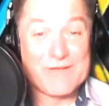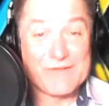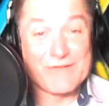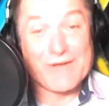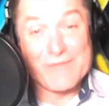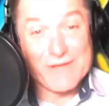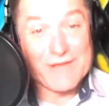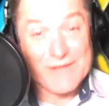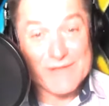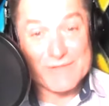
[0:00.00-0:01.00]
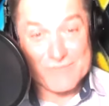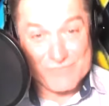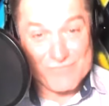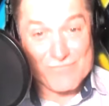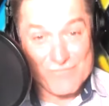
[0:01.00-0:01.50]
He says, I think it
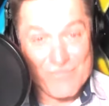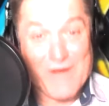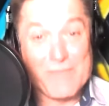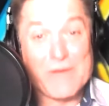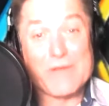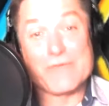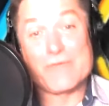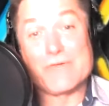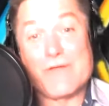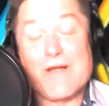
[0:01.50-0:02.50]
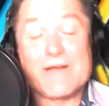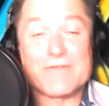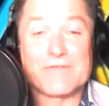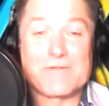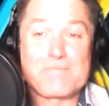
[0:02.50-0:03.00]
vibrated through the
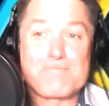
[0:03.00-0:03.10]
lines.